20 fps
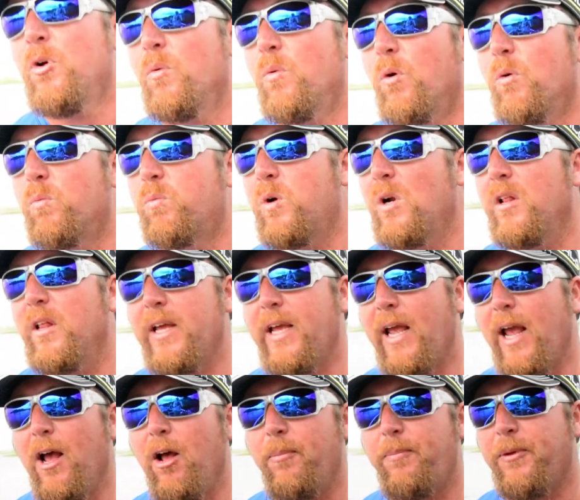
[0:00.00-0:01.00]
will really
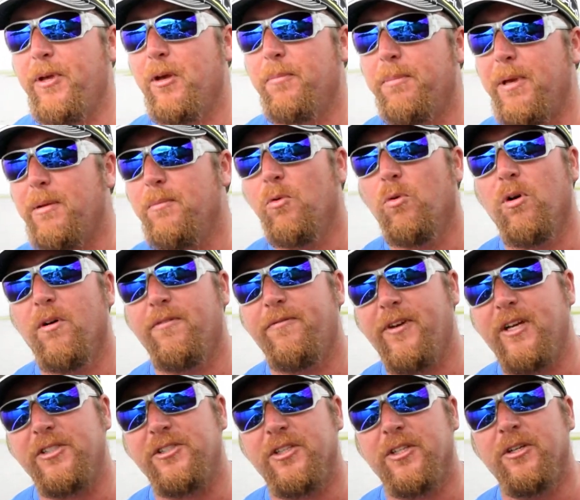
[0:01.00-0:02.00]
help you be more
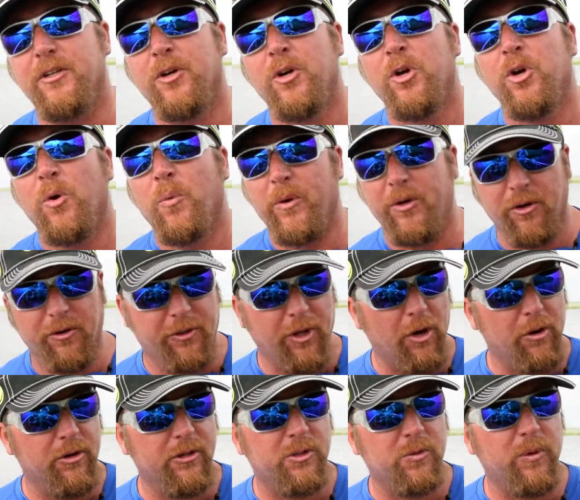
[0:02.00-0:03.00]
efficient when you're
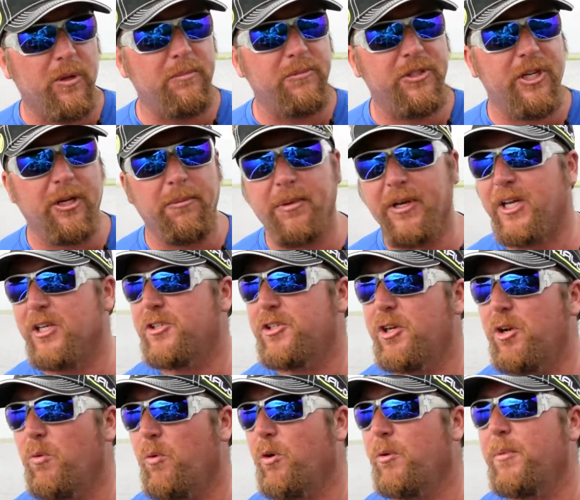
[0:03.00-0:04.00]
throwing a swim jig, because you
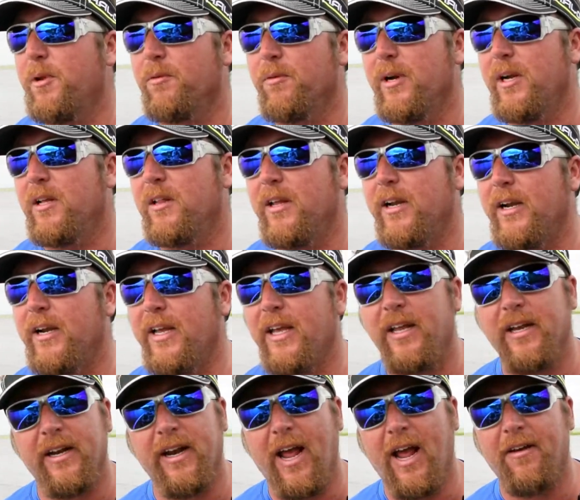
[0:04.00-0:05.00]
don't want to be reeling it
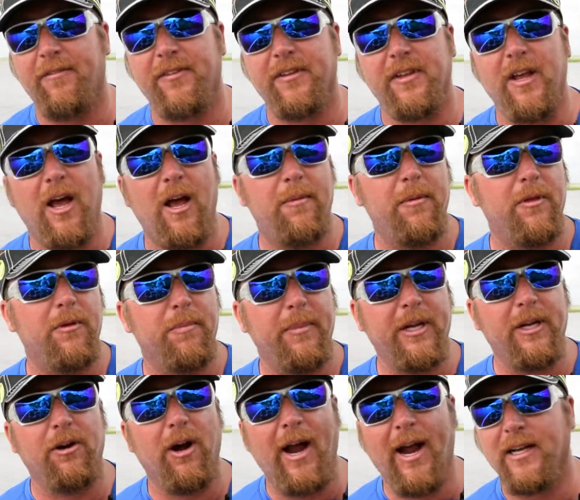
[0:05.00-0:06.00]
in and half the time there'll be
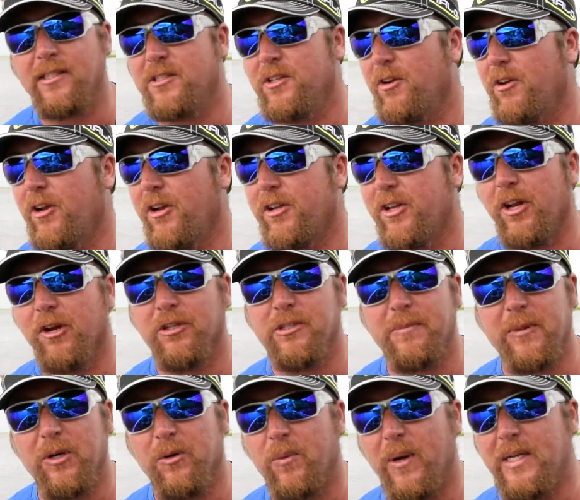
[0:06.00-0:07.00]
grass on it and, you know, it's
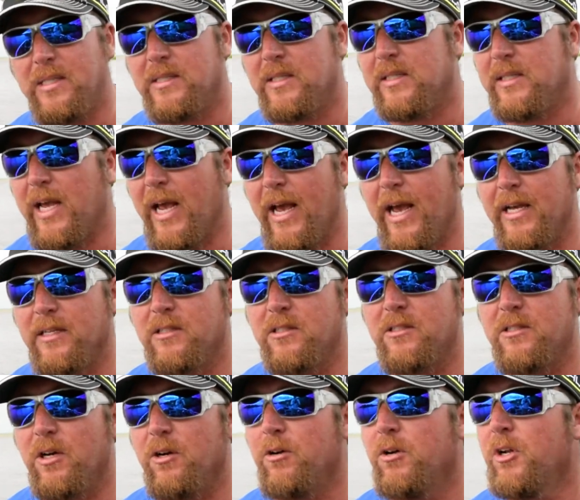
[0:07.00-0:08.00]
been a wasted cast.
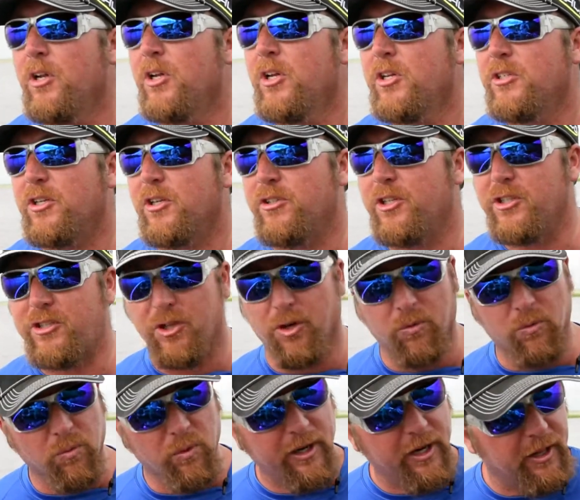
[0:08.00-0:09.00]
So just a
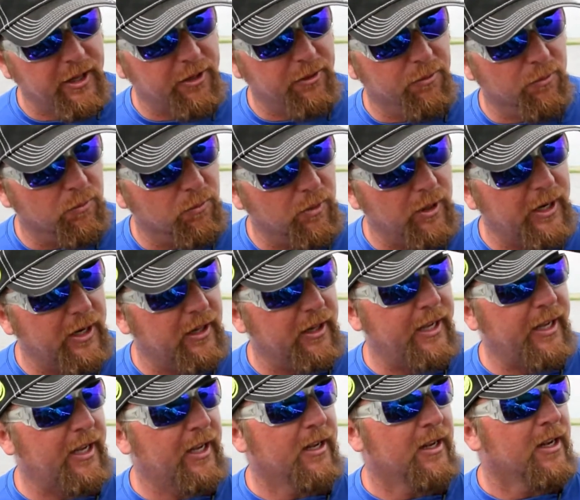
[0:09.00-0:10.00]

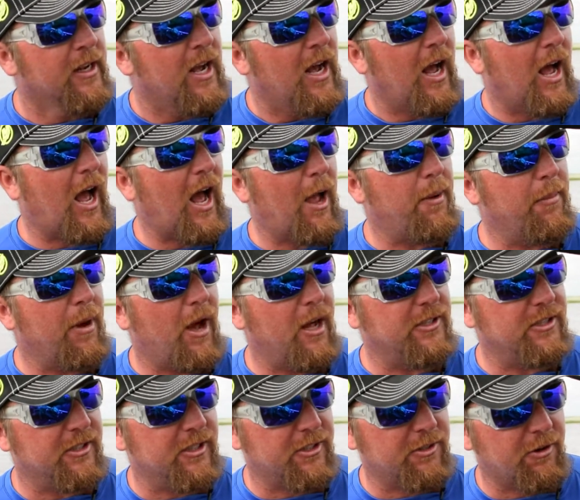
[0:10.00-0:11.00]
really high modulus